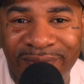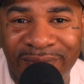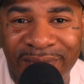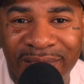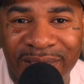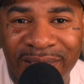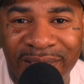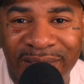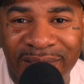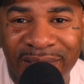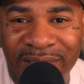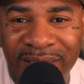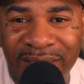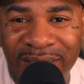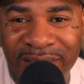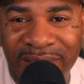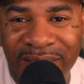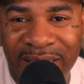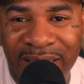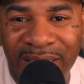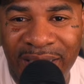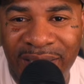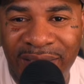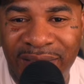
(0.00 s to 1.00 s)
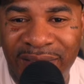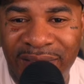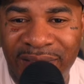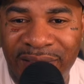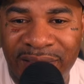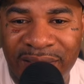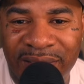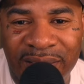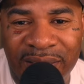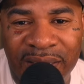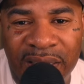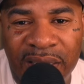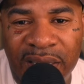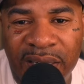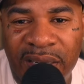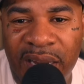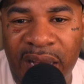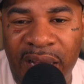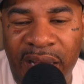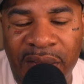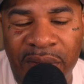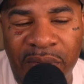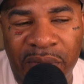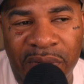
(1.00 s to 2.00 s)
to 6'8".
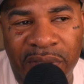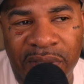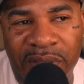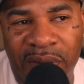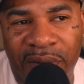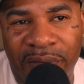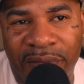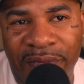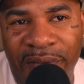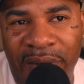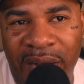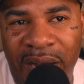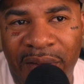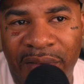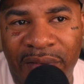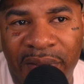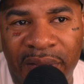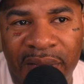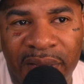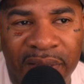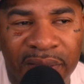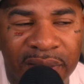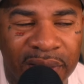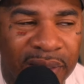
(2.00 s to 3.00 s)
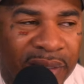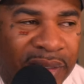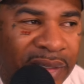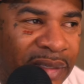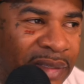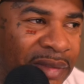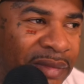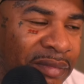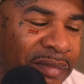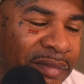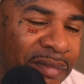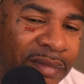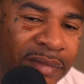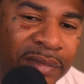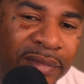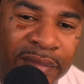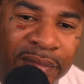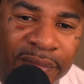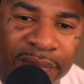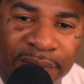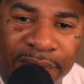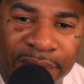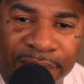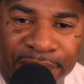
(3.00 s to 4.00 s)
Nah, he wasn't no 5'8".